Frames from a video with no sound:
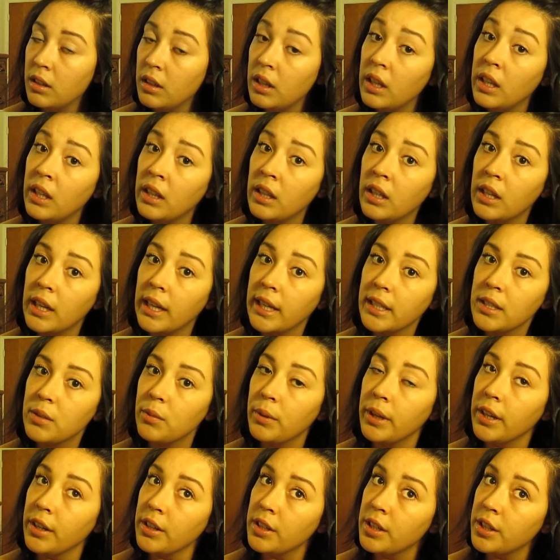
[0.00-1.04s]
in the next
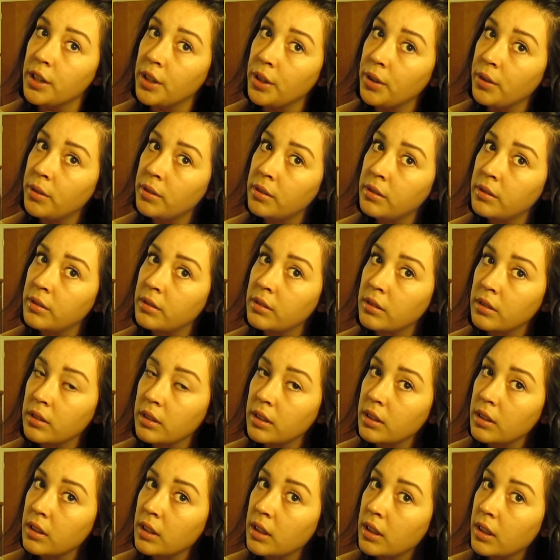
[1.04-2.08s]
week or two,
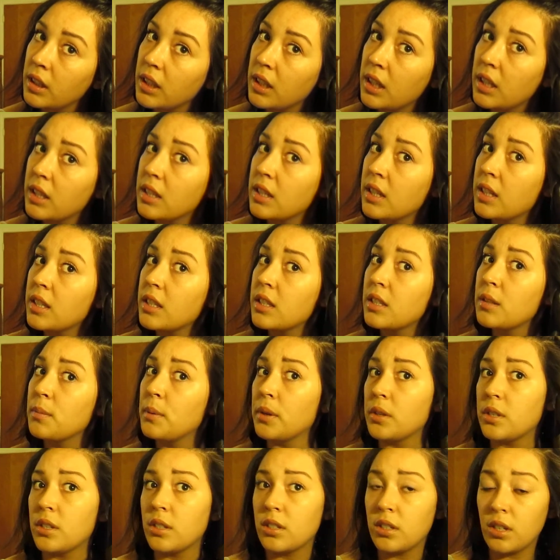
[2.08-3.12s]
because it's
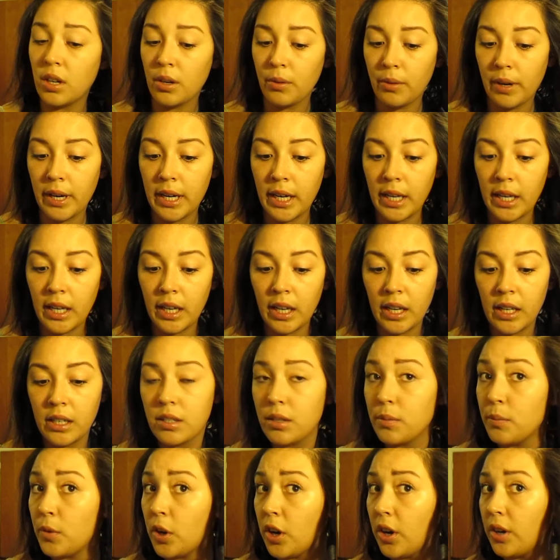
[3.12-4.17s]
supposed to start raining again
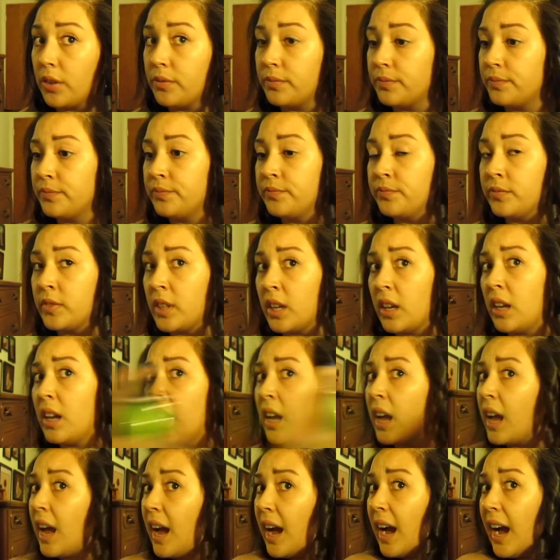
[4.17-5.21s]
tomorrow.
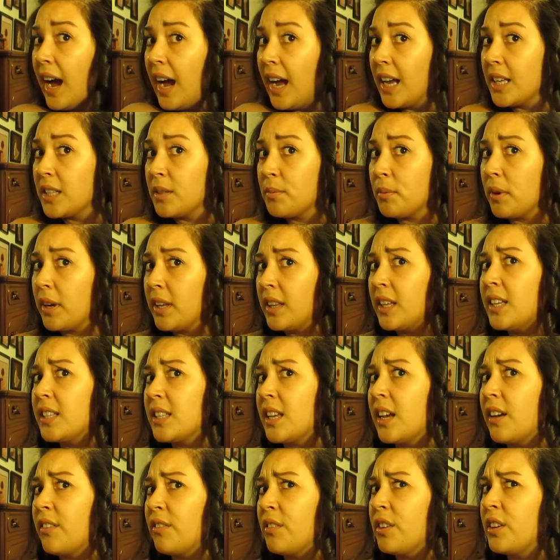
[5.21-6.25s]
I spray these
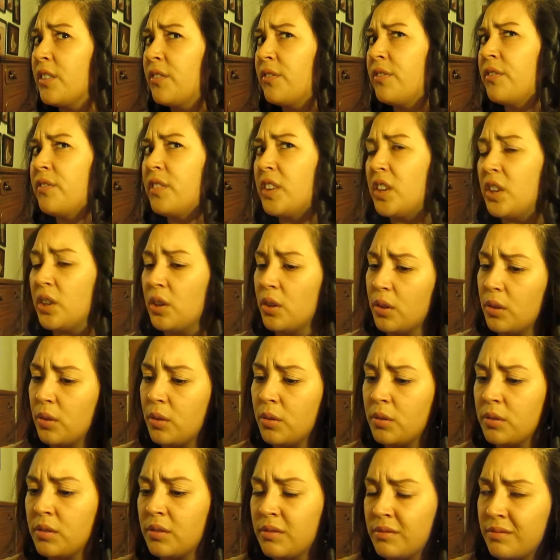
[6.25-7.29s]
every
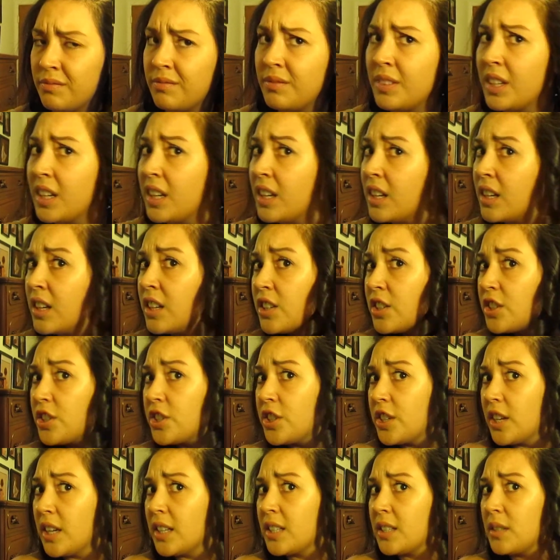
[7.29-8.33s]
few,
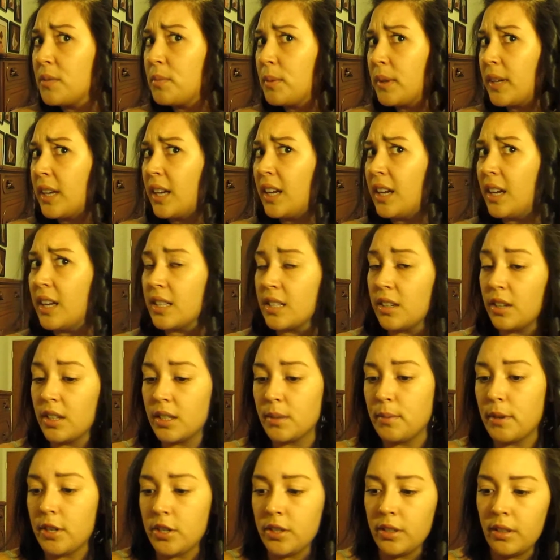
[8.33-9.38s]
just because,
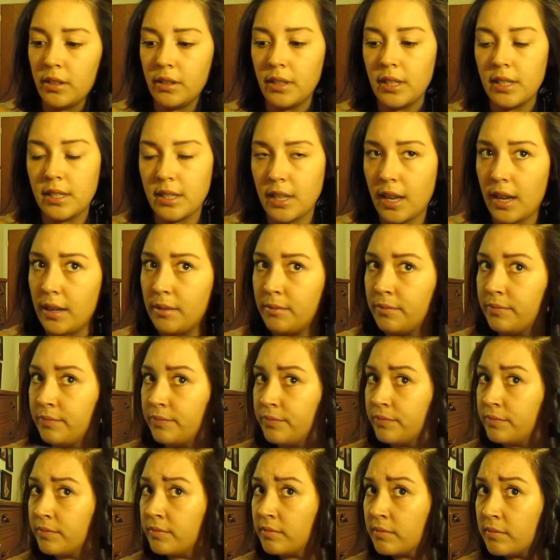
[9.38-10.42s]
especially on this side,
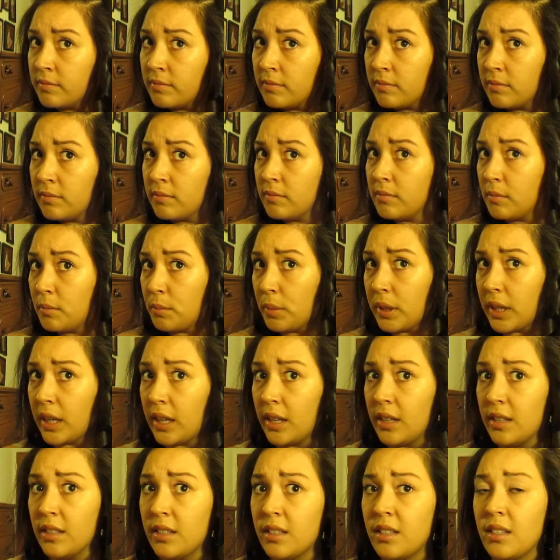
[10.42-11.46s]

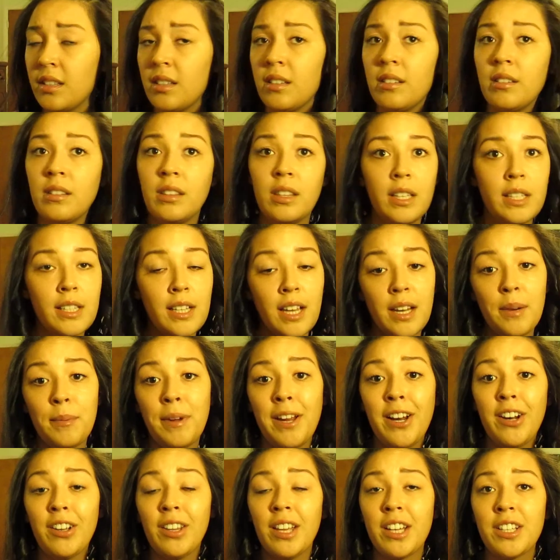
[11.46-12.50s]
because this side of my
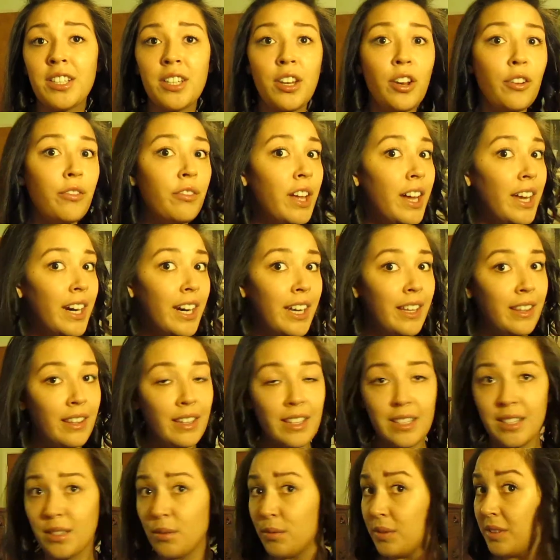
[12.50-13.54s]
hair likes to go flat, and
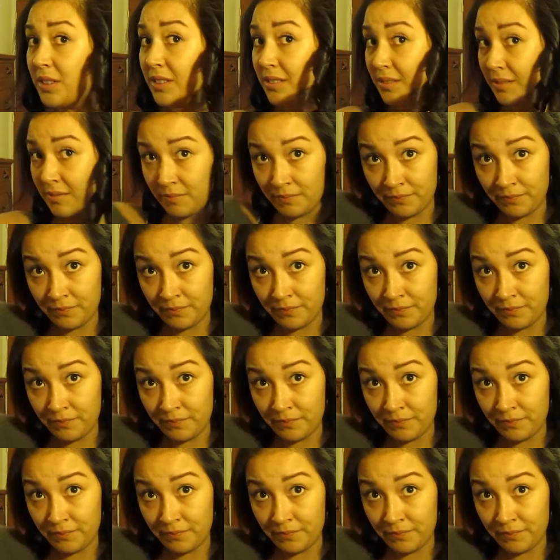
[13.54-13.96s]
this one